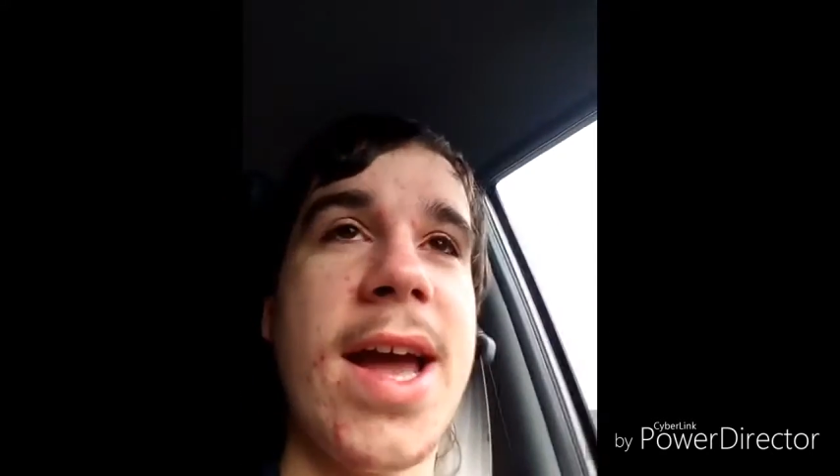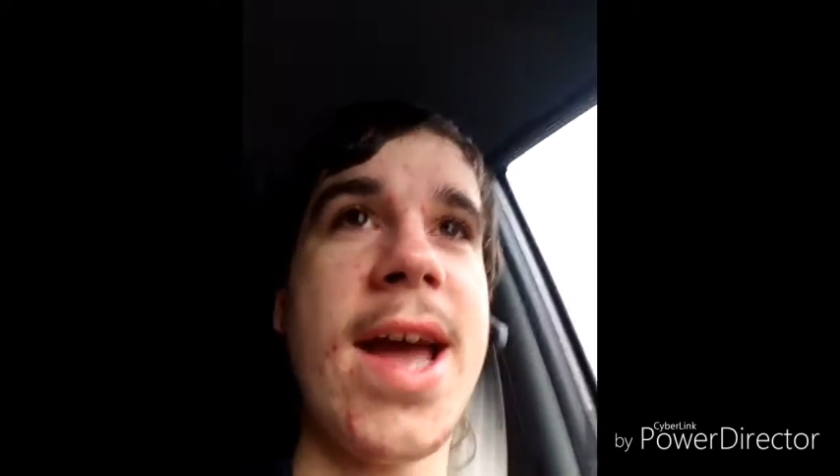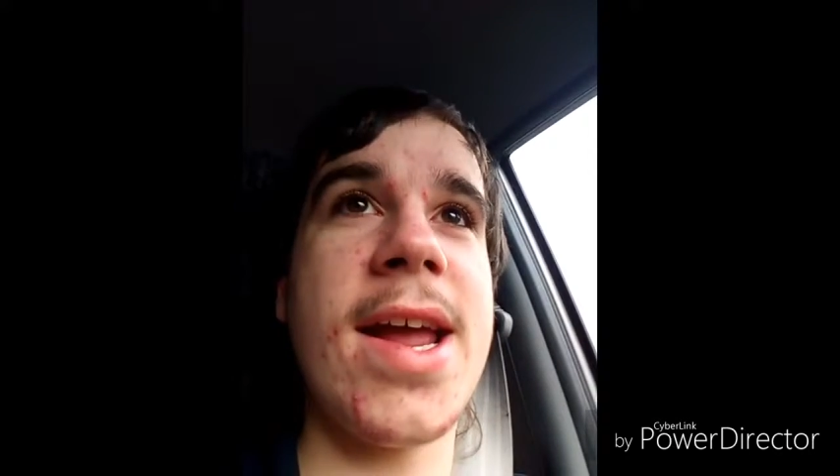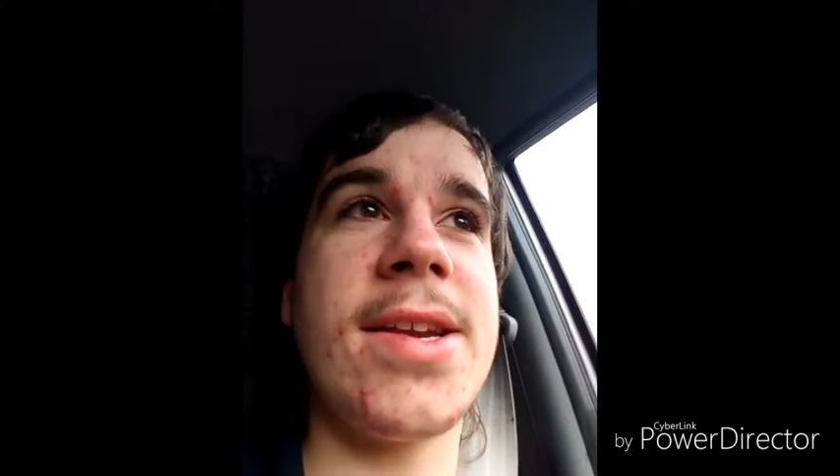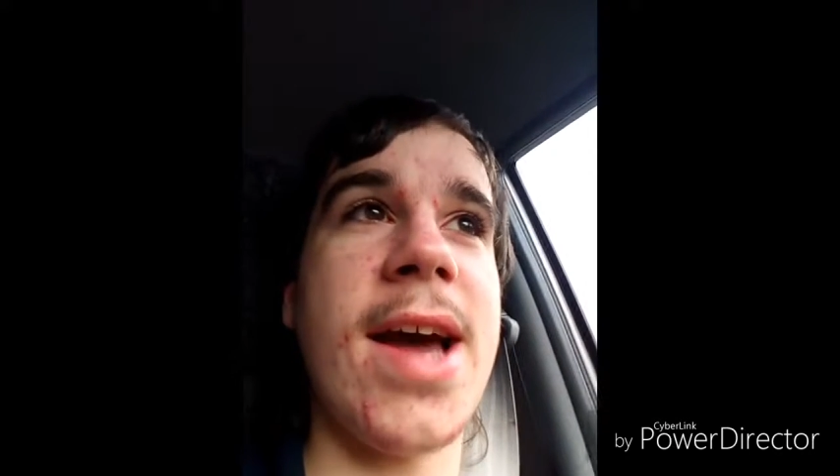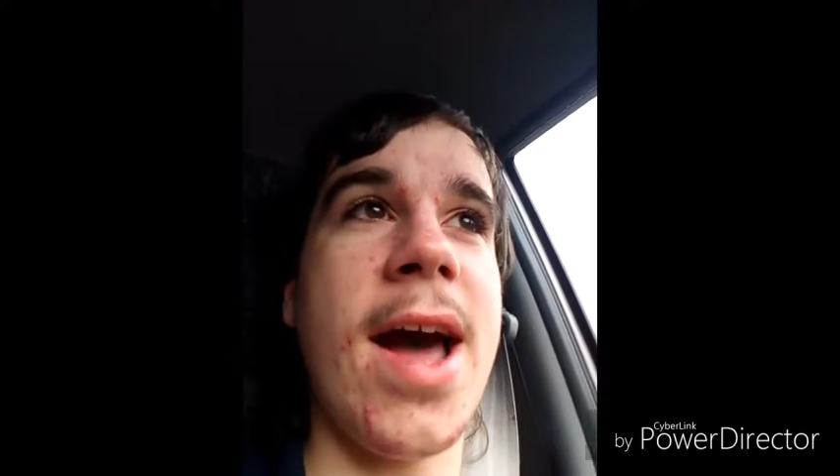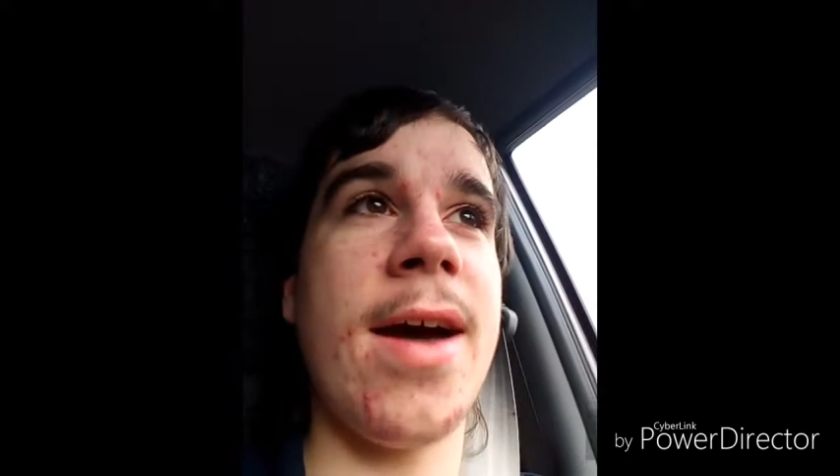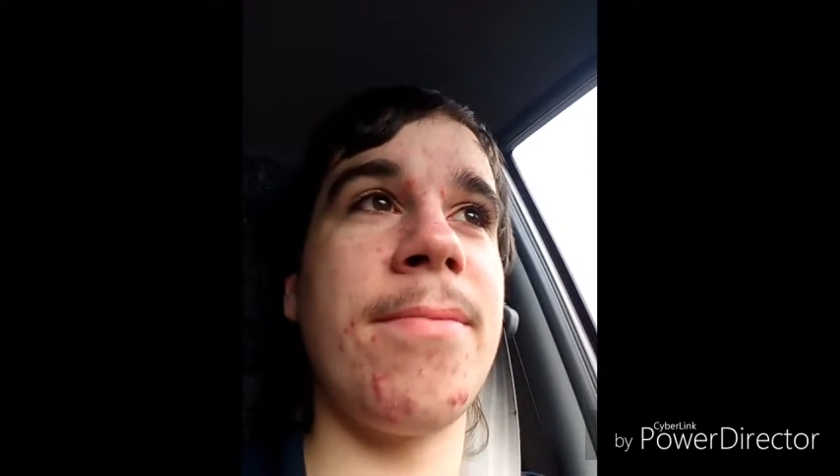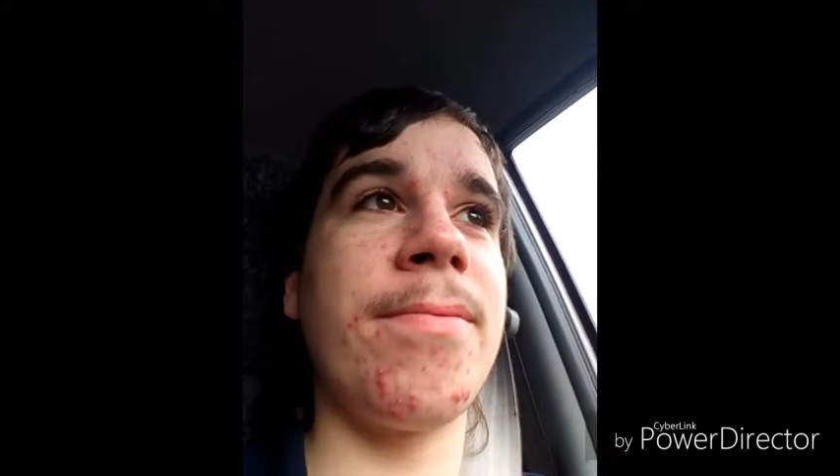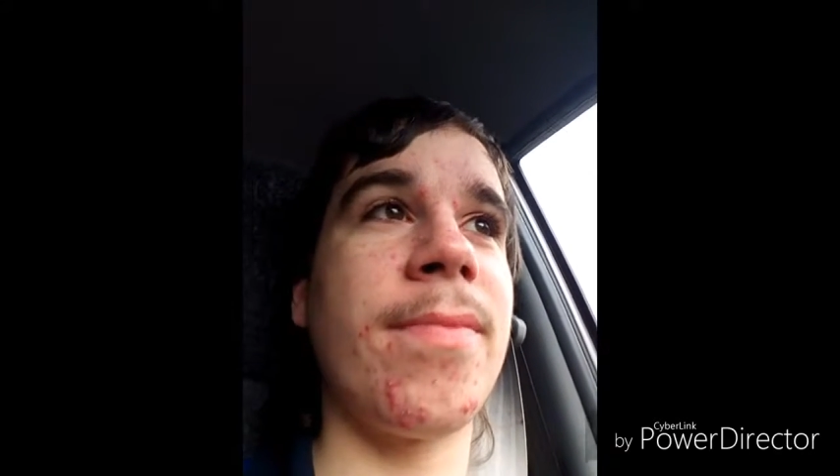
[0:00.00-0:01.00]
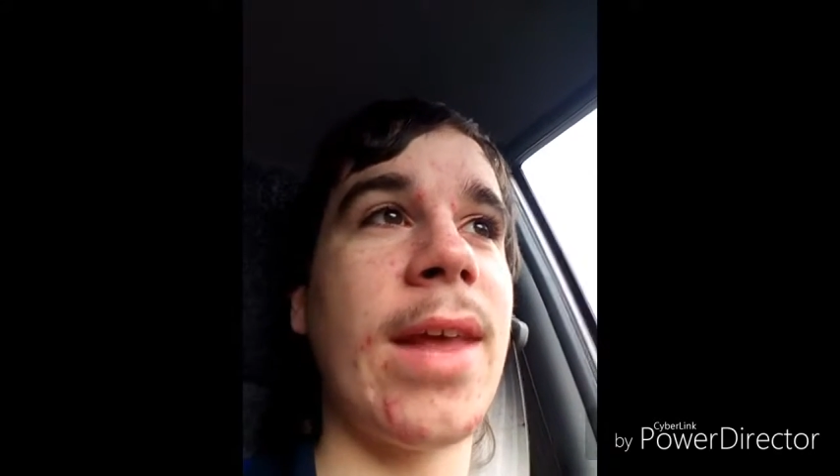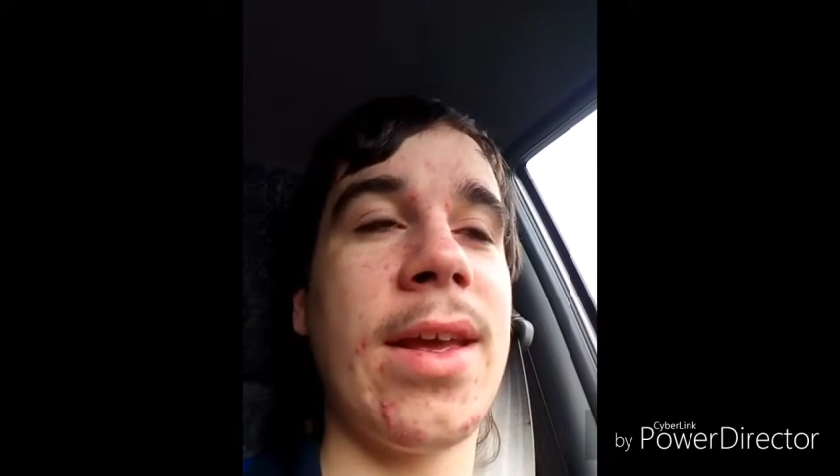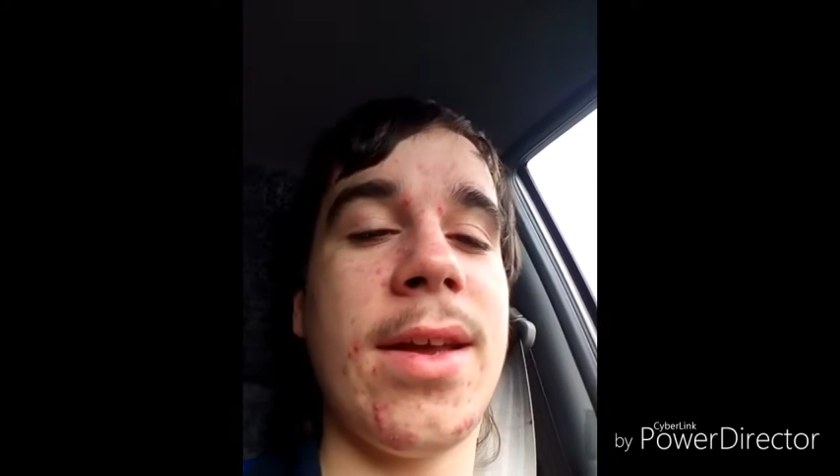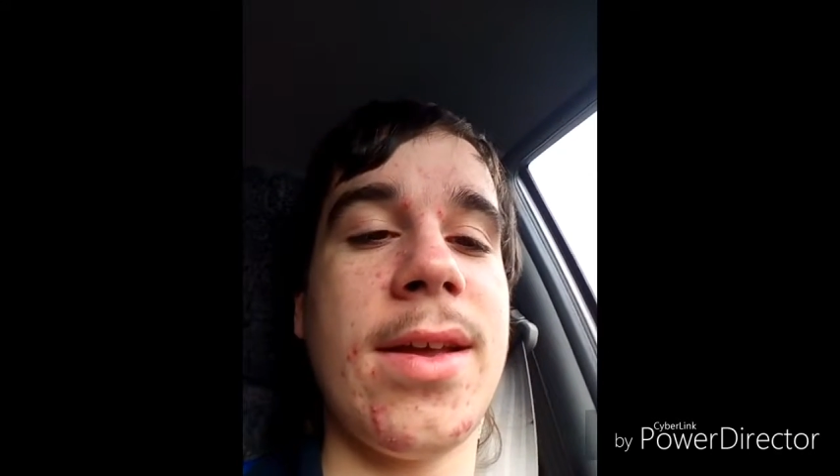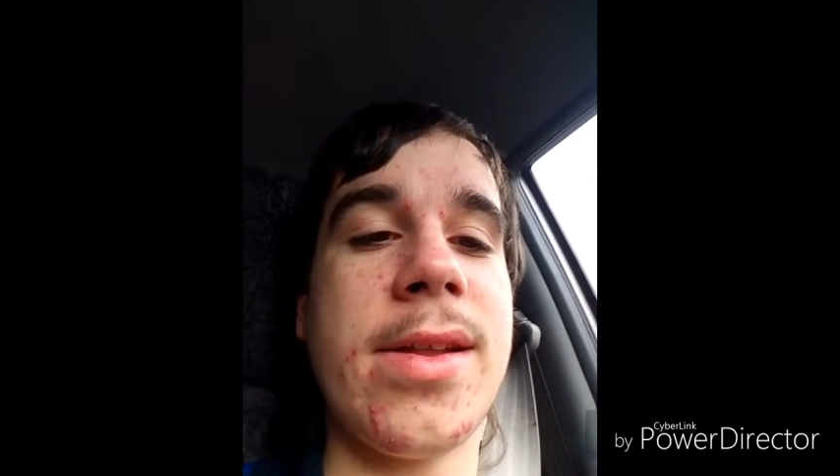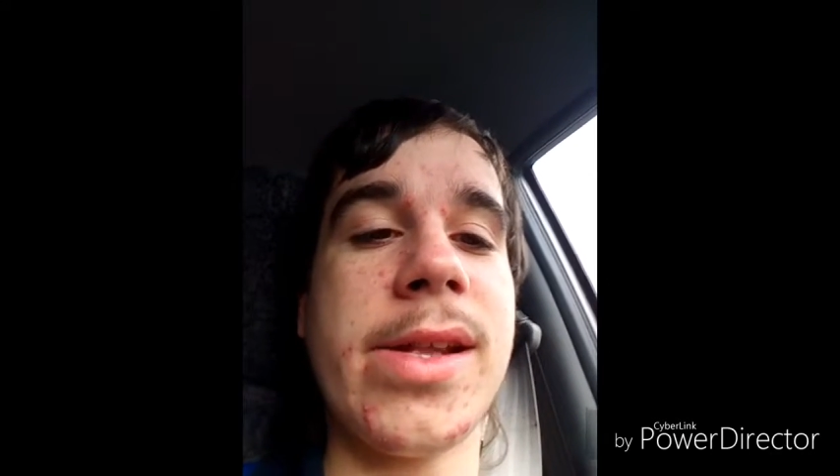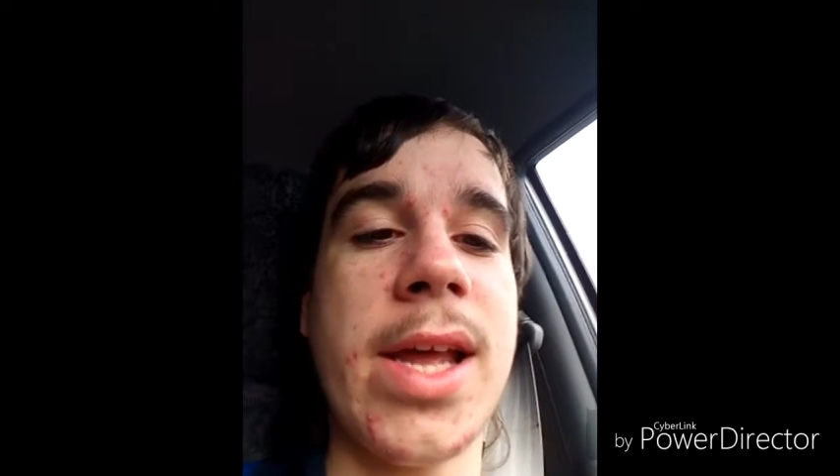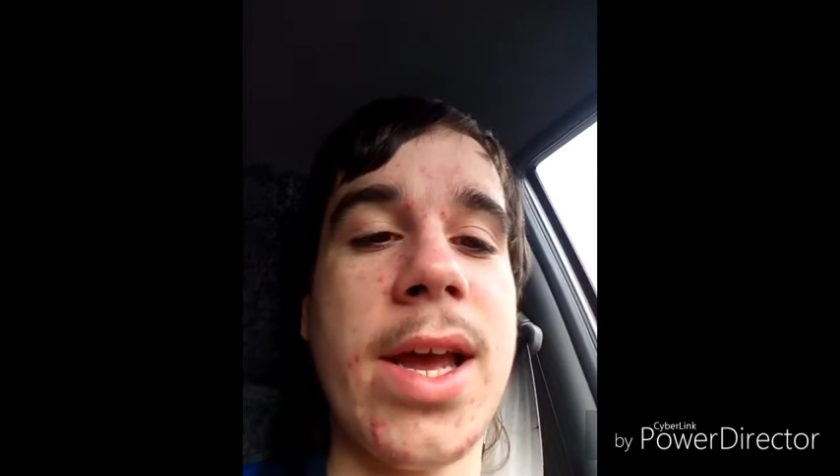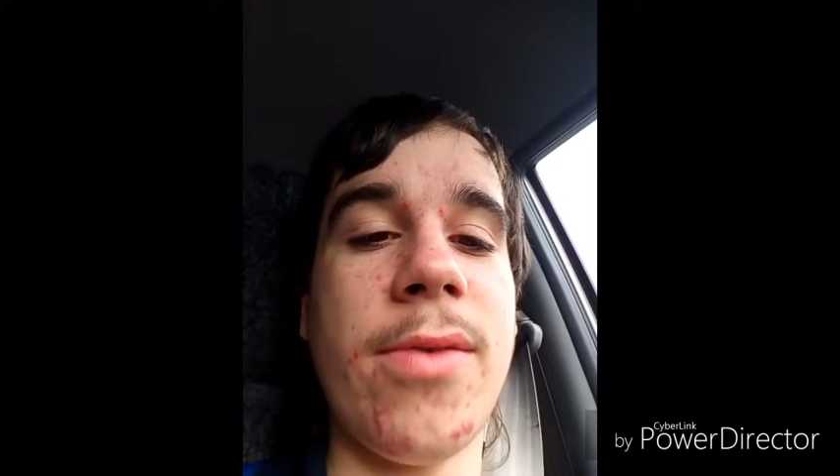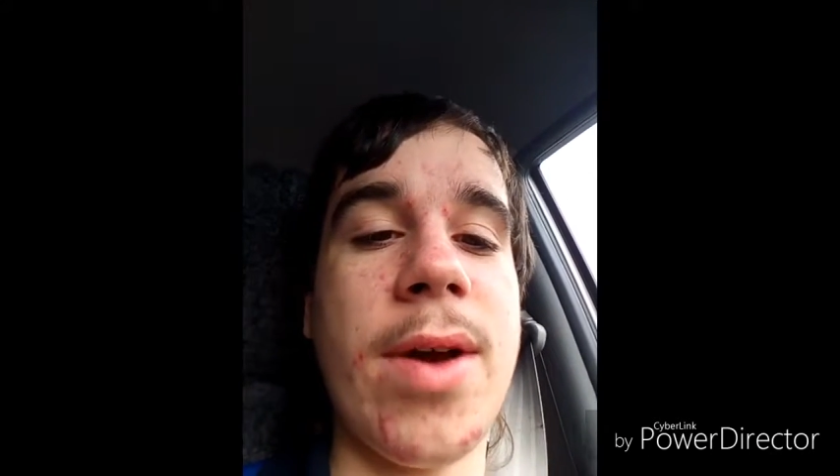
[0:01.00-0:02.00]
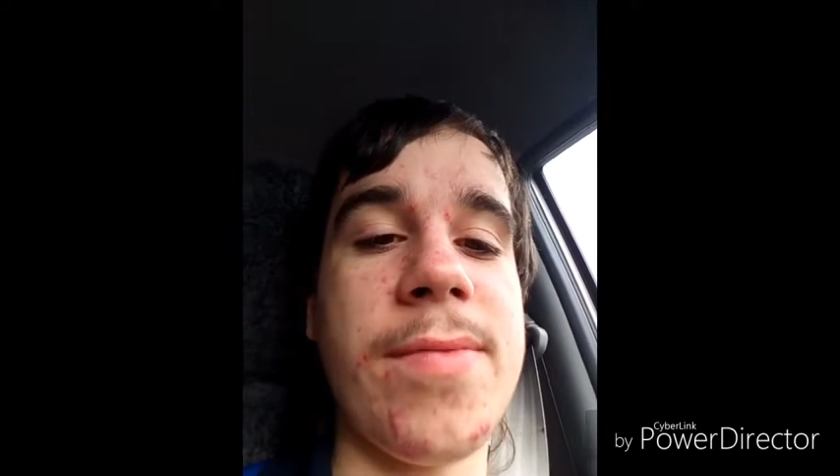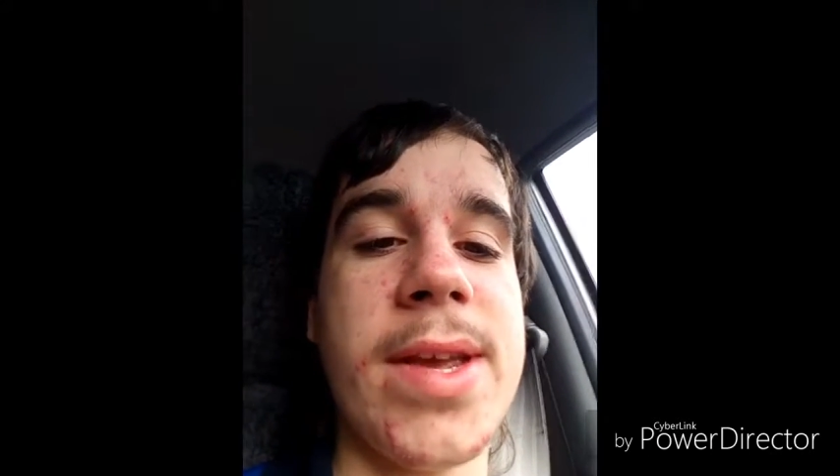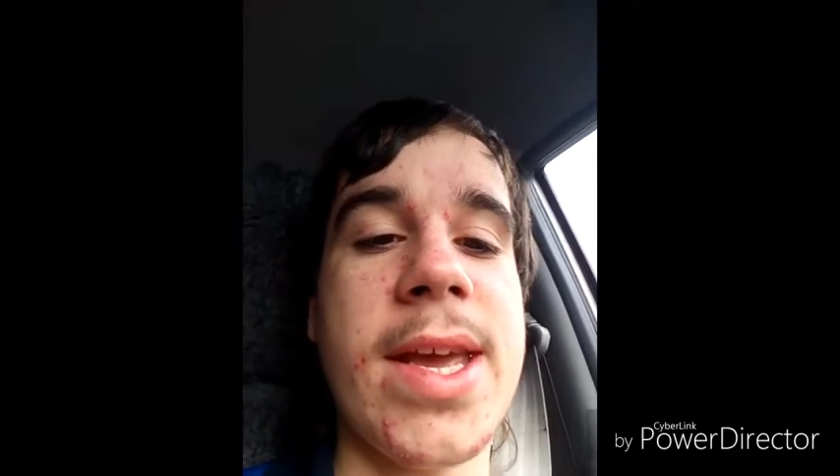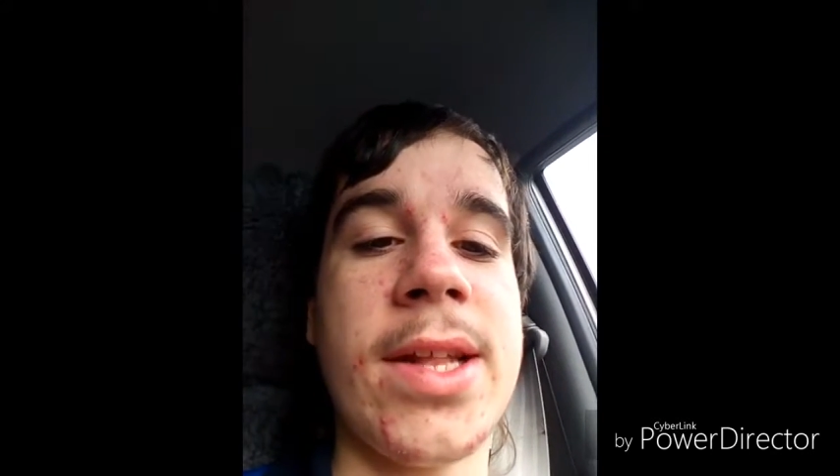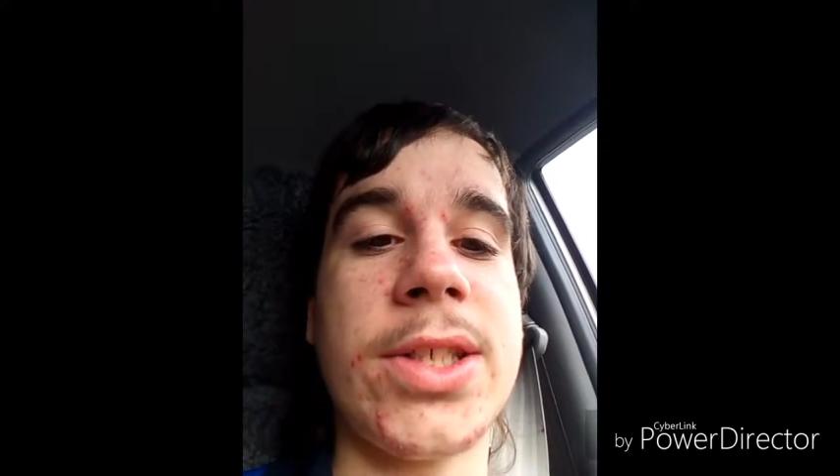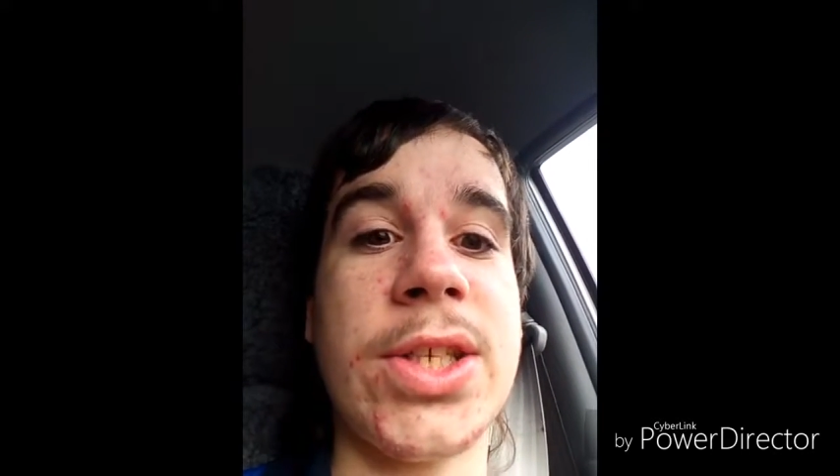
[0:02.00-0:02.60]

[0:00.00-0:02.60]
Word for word: And um, see you when we get